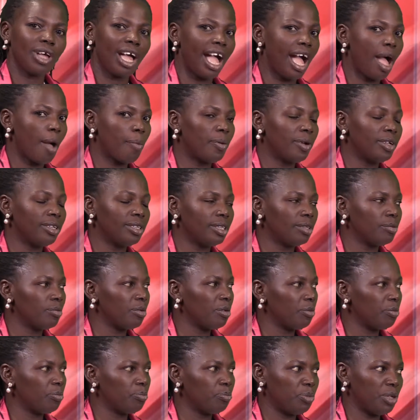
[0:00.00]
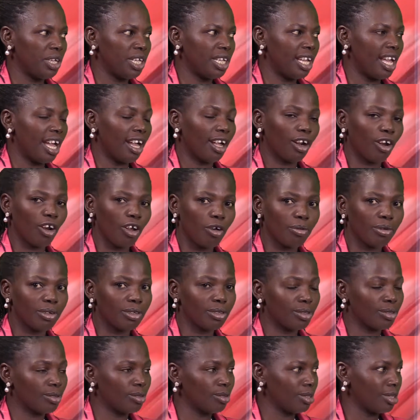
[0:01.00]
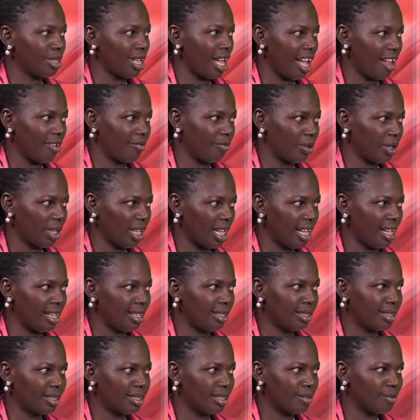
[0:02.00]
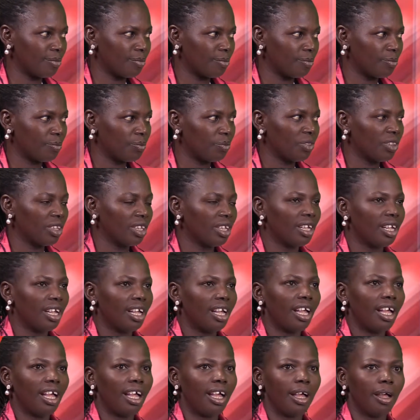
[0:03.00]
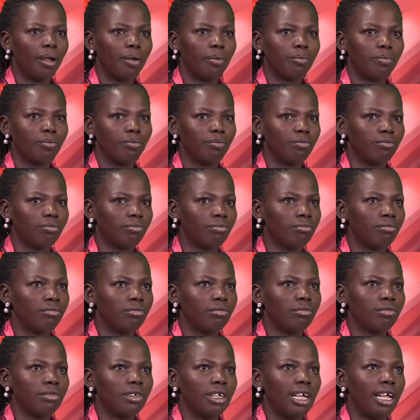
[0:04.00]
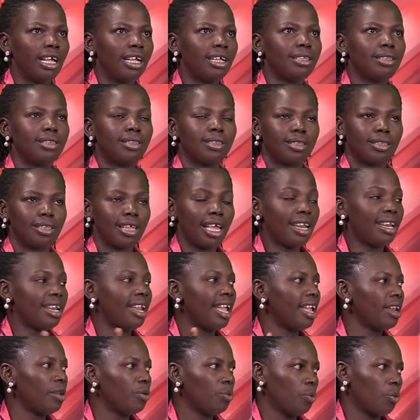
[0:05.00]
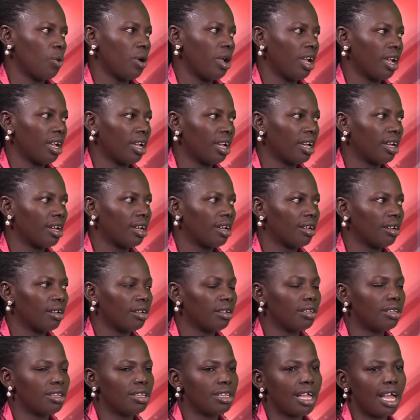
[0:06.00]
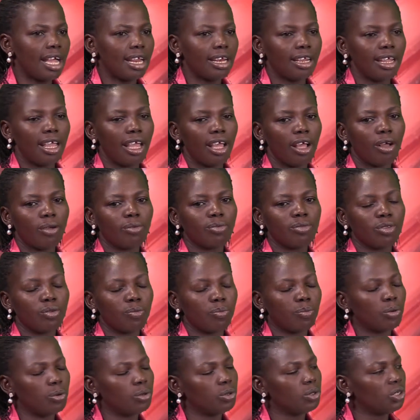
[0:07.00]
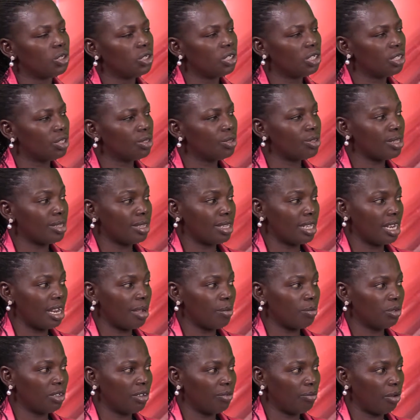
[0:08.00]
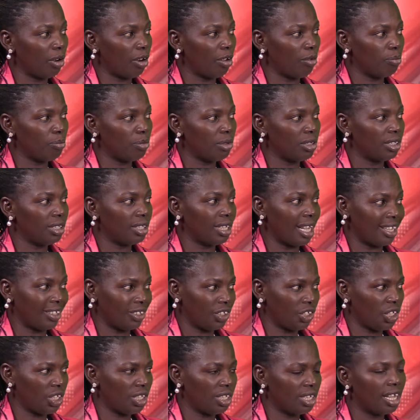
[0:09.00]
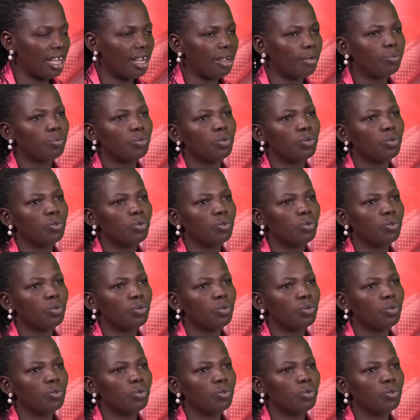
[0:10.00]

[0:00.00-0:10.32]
I happen to be a global schools advocate. It's a network that helps to push sustainable development agenda.